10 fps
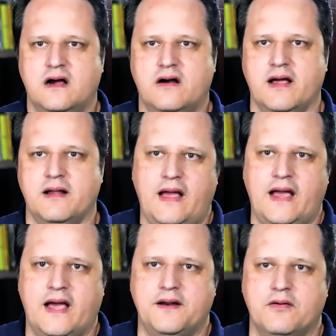All right,
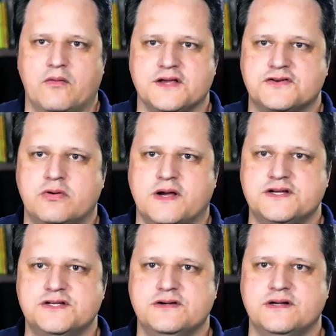and as quick
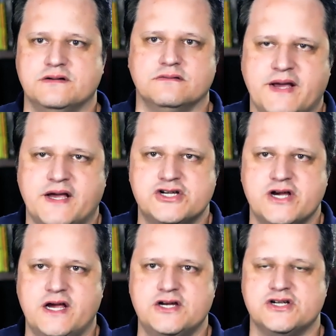as you can make a
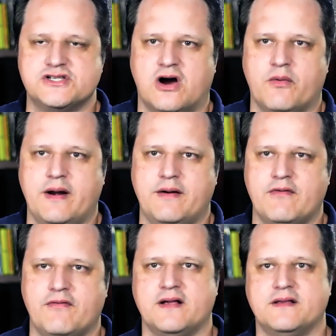change, it's already
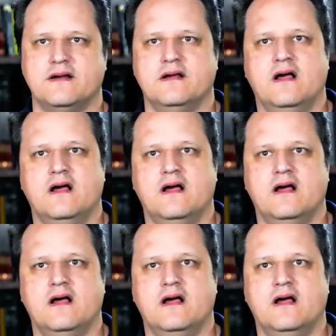reflected.